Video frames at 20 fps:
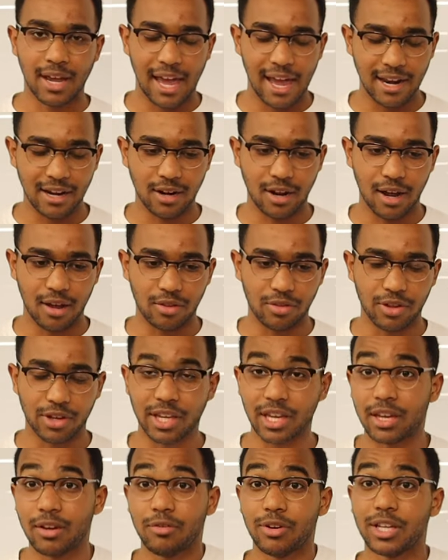And the
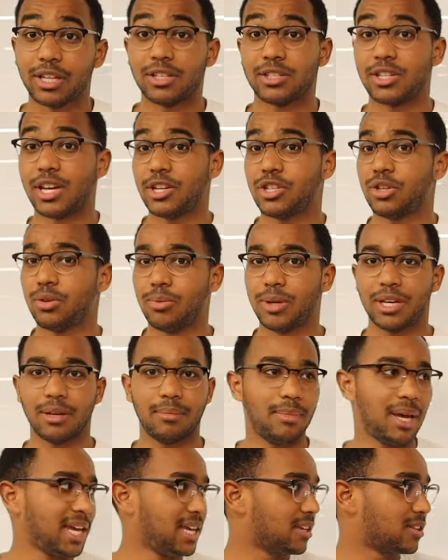key realization we
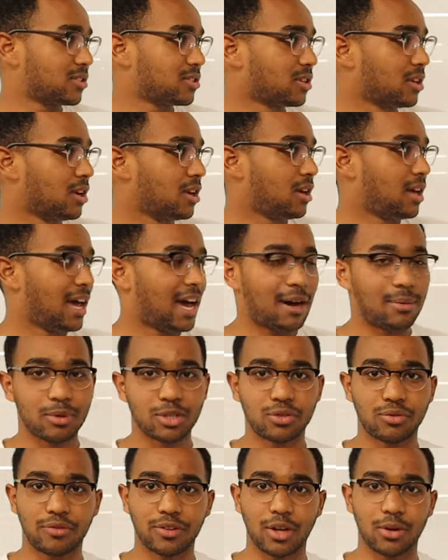can make is how
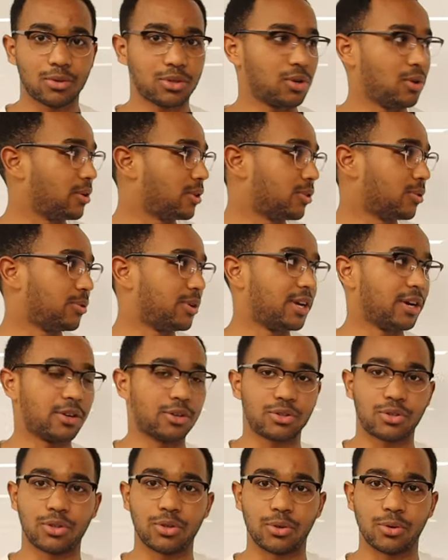much flow is going through
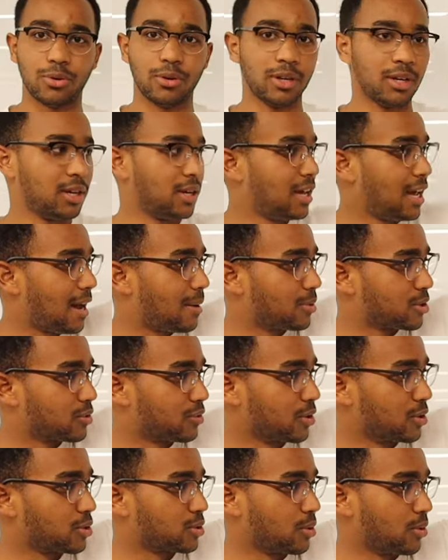here? Two. How much
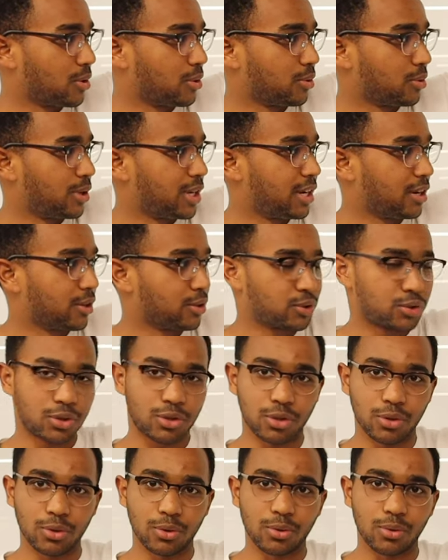flow is going through here?
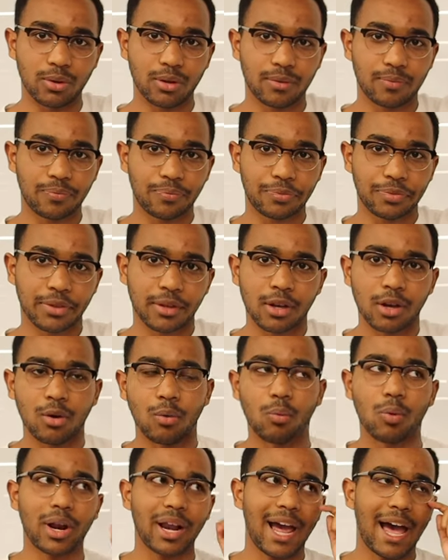Two
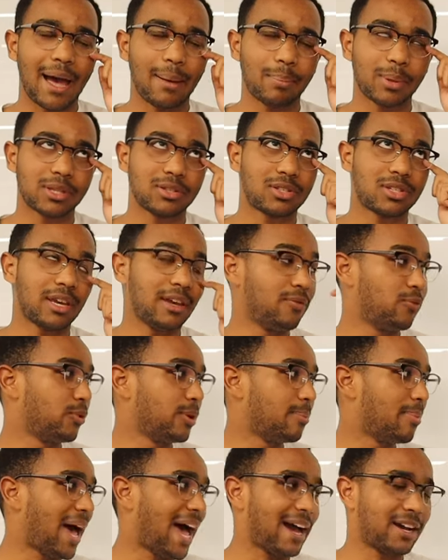what happens if
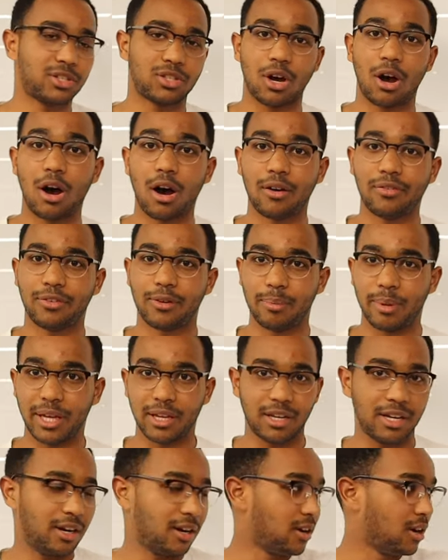we backed off a
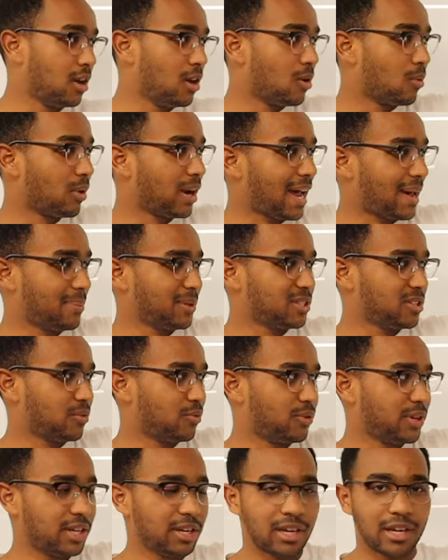bit here? What happens
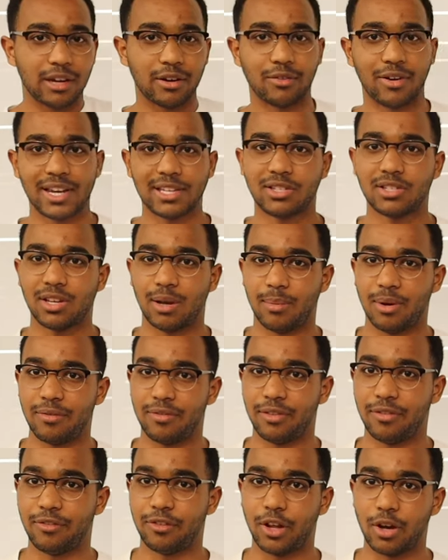if we erase some
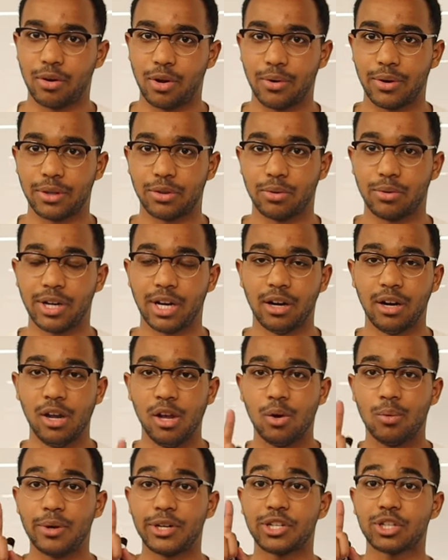of the flow going through here?
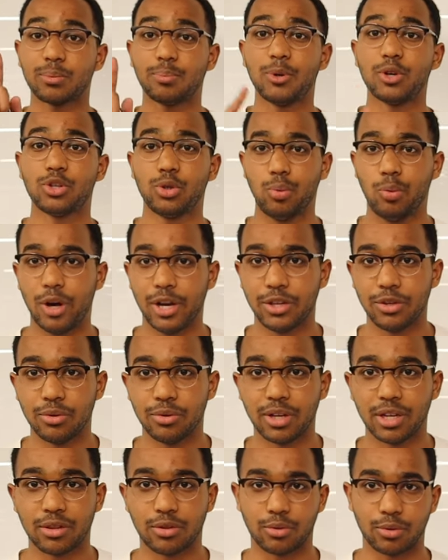We just push one
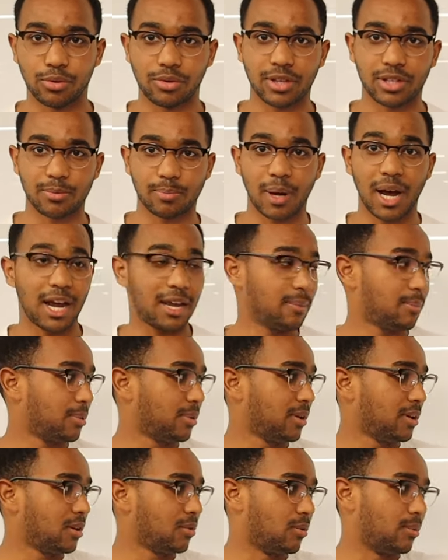unit through this
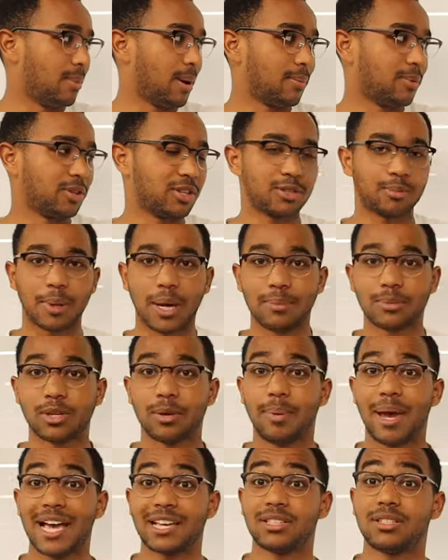pipe. Remember, this pipe's
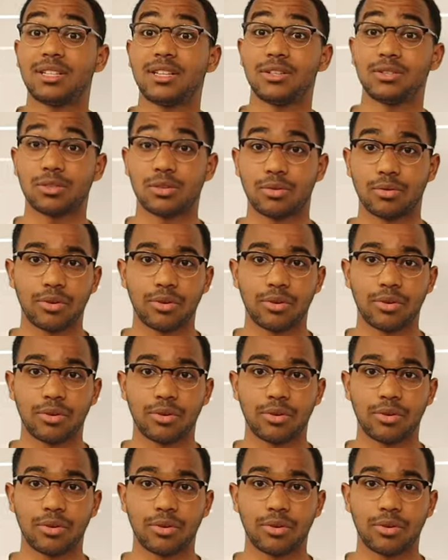capacity is